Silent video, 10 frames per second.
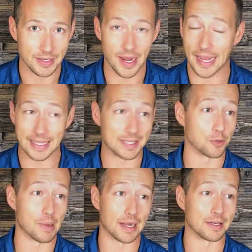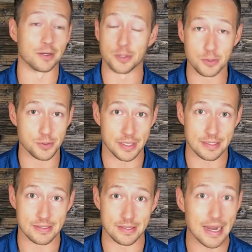not getting your body
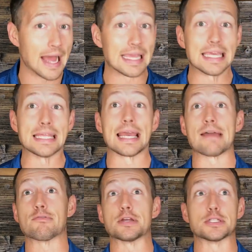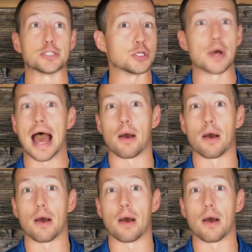nutrients, not eating every two